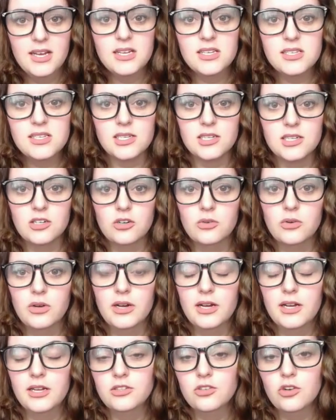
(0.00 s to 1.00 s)
So
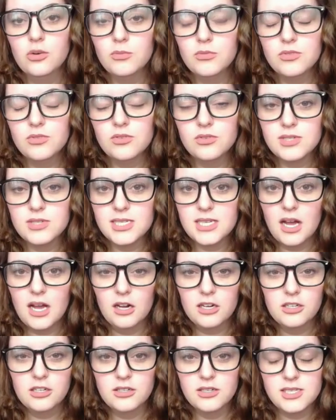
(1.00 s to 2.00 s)
a normal
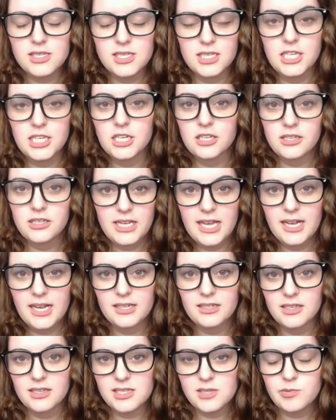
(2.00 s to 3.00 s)
SOC or security
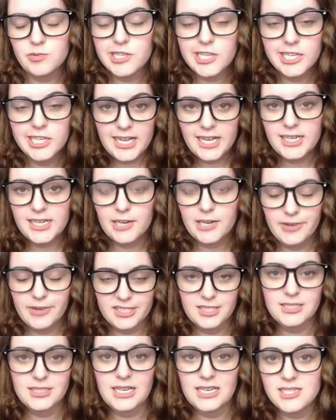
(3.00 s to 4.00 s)
analyst, which again, I
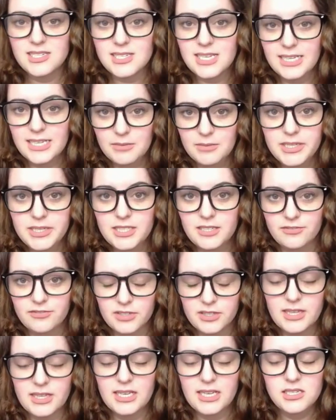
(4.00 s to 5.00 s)
recognize they can be
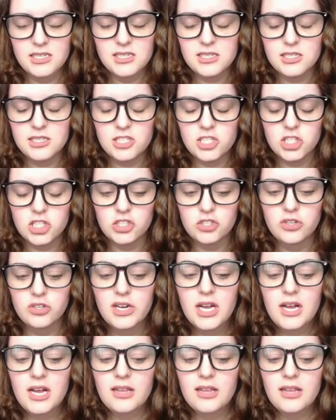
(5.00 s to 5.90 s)
different things to two,